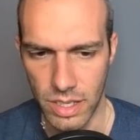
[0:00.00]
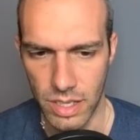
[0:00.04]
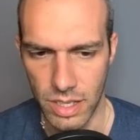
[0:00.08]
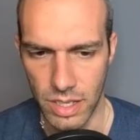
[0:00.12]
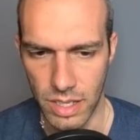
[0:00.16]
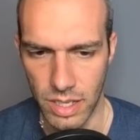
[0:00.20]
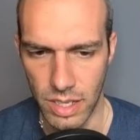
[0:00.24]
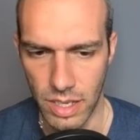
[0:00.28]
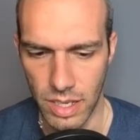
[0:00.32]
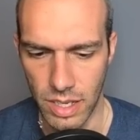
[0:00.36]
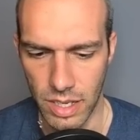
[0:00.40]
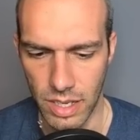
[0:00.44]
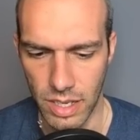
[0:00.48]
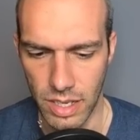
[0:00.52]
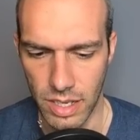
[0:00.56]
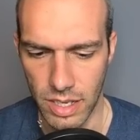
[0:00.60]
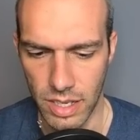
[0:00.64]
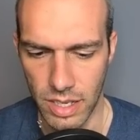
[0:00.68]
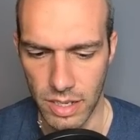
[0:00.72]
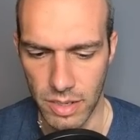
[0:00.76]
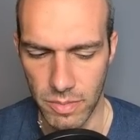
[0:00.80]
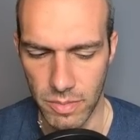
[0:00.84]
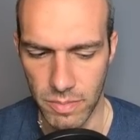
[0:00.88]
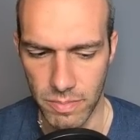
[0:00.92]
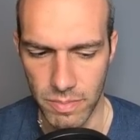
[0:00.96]

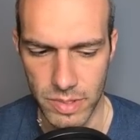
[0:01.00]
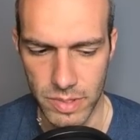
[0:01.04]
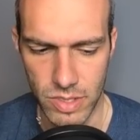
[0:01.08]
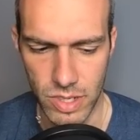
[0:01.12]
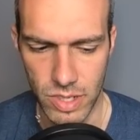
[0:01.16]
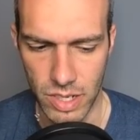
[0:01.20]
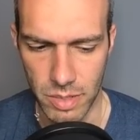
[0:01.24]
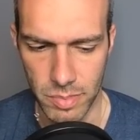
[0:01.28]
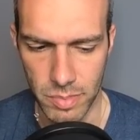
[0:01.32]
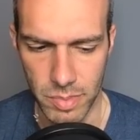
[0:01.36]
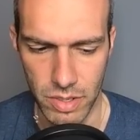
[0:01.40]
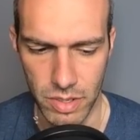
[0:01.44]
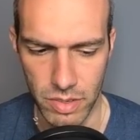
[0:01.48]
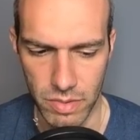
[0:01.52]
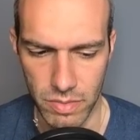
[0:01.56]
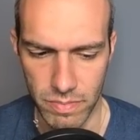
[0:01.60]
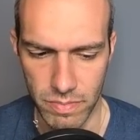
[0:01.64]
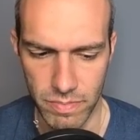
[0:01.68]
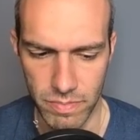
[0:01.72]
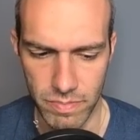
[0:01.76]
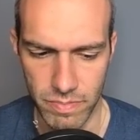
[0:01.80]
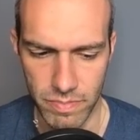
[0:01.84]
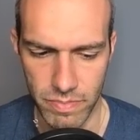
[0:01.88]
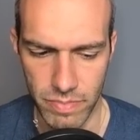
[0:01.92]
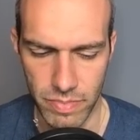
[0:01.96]
We talk about
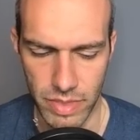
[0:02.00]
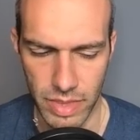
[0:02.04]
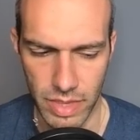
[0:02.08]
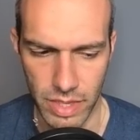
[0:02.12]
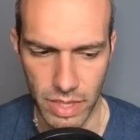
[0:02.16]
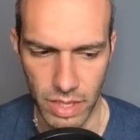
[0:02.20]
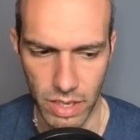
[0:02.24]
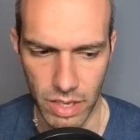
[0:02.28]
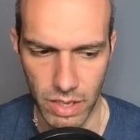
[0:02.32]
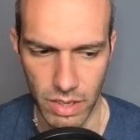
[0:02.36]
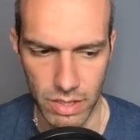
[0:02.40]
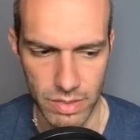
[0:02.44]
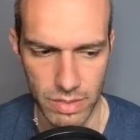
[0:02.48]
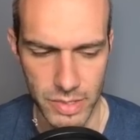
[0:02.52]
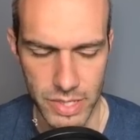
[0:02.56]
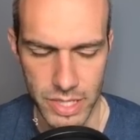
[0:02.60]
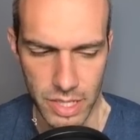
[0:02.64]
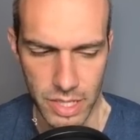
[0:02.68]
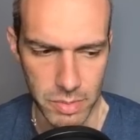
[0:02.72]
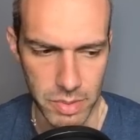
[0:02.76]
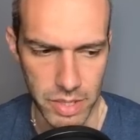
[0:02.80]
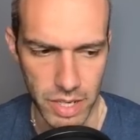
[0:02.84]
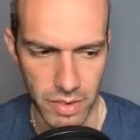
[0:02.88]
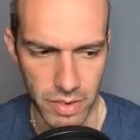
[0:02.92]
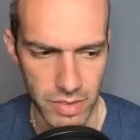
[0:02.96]

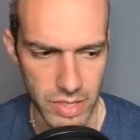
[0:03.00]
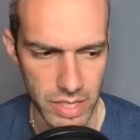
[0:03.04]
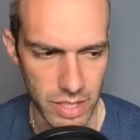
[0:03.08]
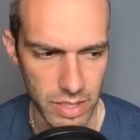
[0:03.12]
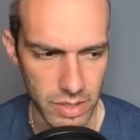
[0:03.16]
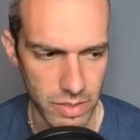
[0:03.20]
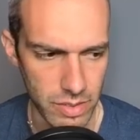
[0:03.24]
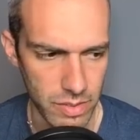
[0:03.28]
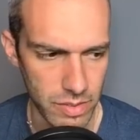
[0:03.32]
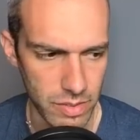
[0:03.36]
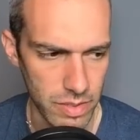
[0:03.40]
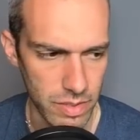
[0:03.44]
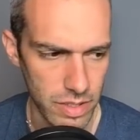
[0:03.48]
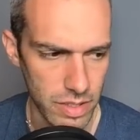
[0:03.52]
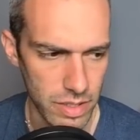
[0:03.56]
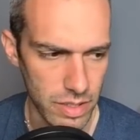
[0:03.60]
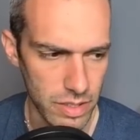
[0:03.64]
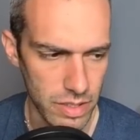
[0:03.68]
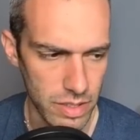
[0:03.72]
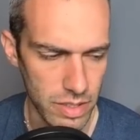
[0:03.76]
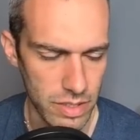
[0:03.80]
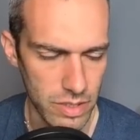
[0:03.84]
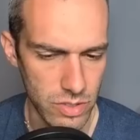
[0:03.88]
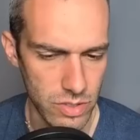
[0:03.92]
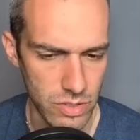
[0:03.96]
everything,
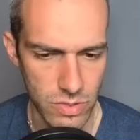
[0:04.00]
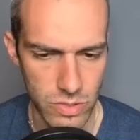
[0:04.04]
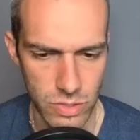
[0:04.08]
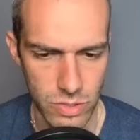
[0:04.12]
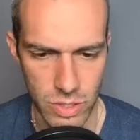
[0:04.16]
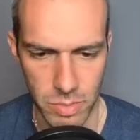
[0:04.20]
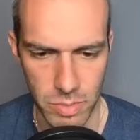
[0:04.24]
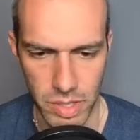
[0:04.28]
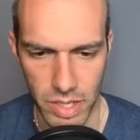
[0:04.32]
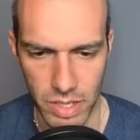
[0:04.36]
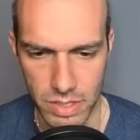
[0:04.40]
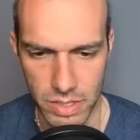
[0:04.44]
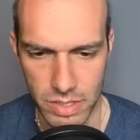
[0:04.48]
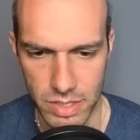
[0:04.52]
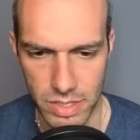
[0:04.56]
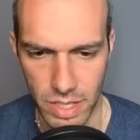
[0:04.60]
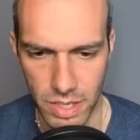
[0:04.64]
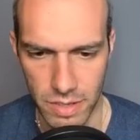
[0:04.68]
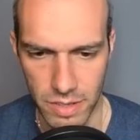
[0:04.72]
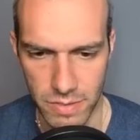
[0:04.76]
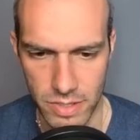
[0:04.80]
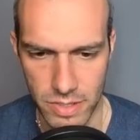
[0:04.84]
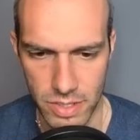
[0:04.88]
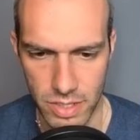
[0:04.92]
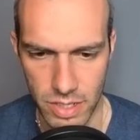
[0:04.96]
GBL and
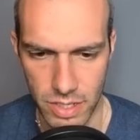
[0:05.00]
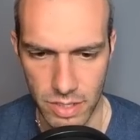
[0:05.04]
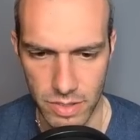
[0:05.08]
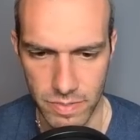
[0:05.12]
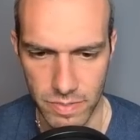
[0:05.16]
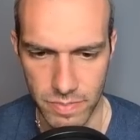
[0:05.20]
stuff. So